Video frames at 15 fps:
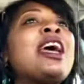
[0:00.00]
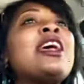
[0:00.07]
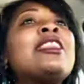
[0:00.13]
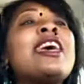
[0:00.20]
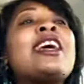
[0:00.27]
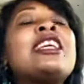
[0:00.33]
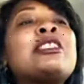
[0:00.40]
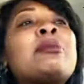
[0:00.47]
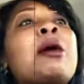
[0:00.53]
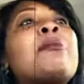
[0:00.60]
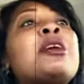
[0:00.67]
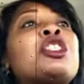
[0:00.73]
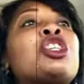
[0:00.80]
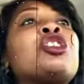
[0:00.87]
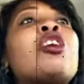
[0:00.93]
That is my
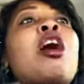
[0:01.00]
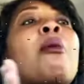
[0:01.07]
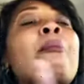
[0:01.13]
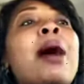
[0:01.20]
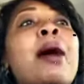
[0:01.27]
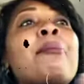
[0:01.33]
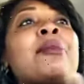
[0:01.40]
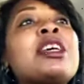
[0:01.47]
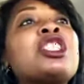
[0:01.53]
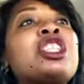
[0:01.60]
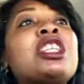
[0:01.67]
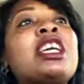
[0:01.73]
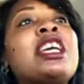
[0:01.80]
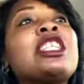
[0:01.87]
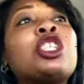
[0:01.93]
mission, y'all. My
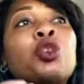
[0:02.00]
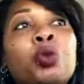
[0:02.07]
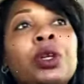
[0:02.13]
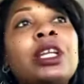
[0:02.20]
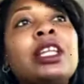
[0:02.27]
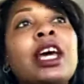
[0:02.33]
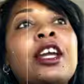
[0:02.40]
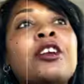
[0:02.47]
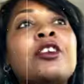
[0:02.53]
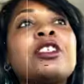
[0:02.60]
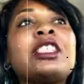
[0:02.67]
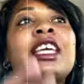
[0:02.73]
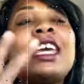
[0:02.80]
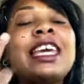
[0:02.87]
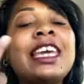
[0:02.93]
mission is three letters
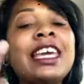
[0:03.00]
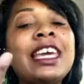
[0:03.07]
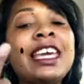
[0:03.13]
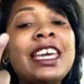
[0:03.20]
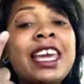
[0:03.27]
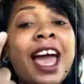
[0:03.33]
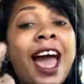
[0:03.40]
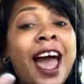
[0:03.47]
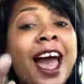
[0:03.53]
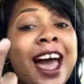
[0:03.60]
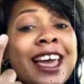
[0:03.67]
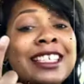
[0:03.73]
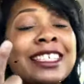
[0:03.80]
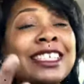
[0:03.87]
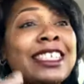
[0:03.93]

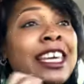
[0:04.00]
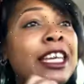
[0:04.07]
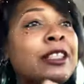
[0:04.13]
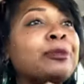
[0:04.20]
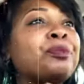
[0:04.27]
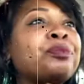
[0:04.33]
EIC.